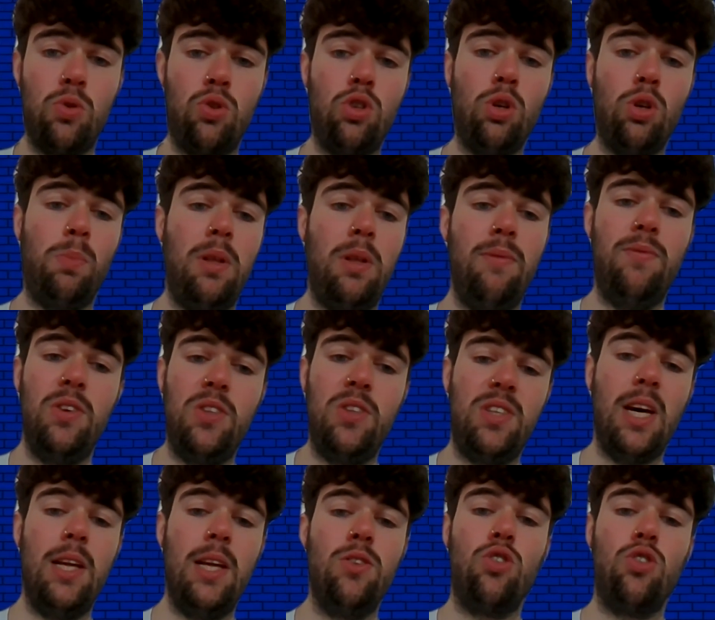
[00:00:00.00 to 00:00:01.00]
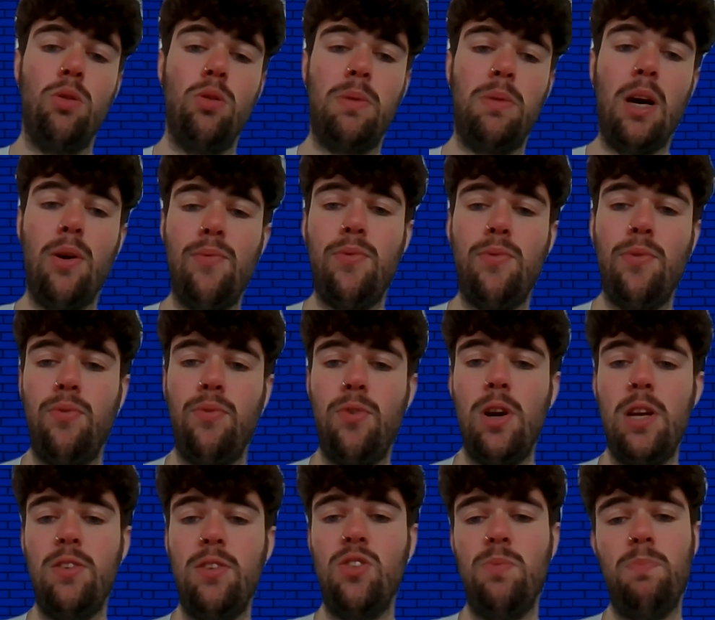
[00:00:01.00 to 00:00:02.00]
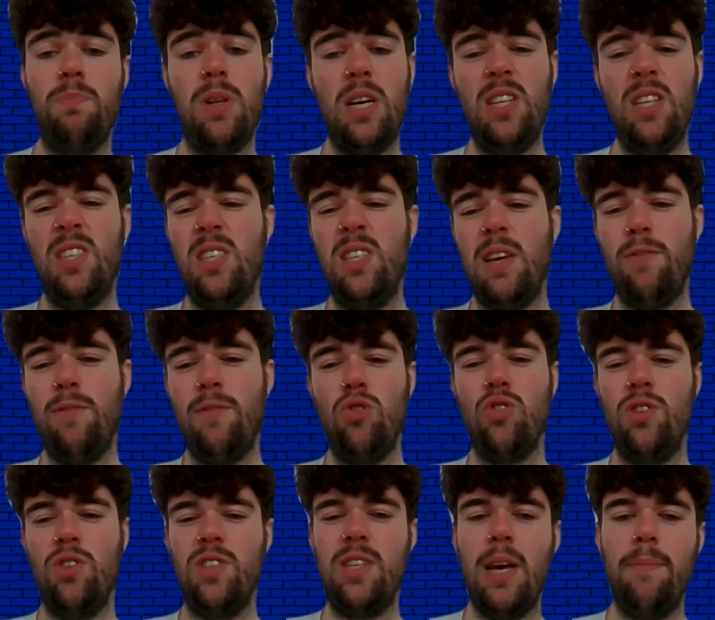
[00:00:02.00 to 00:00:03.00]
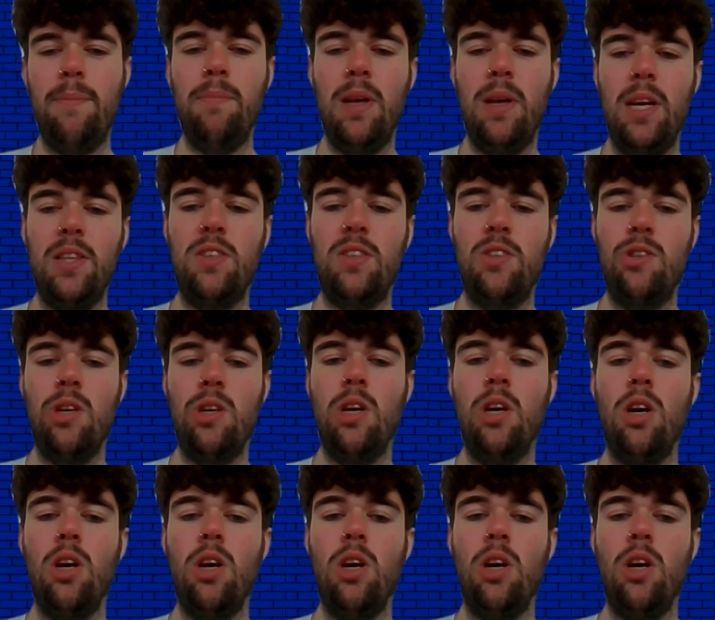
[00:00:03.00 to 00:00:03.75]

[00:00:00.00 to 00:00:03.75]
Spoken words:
subbed in for 10, subbed out for three, played 710 minutes,